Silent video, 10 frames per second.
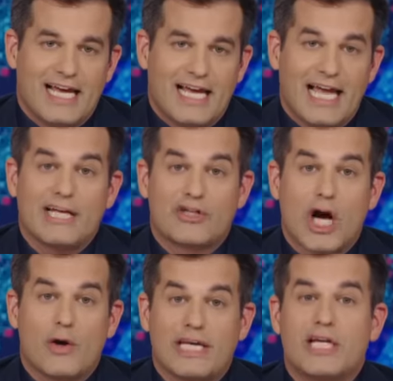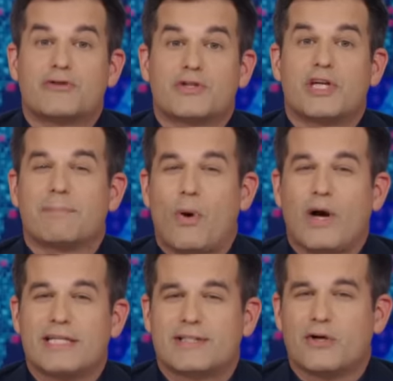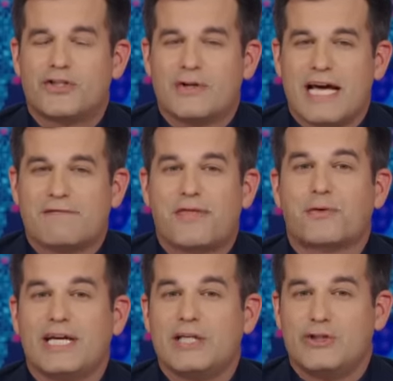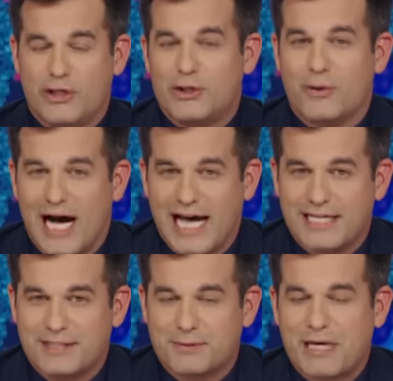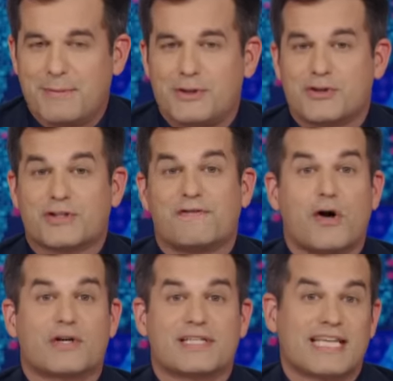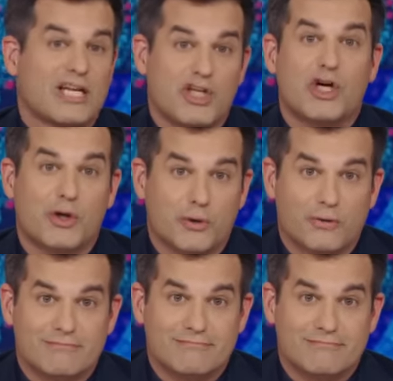Hey, Joey, interesting points. Don't you have 3 DUIs? Maybe you should focus on you.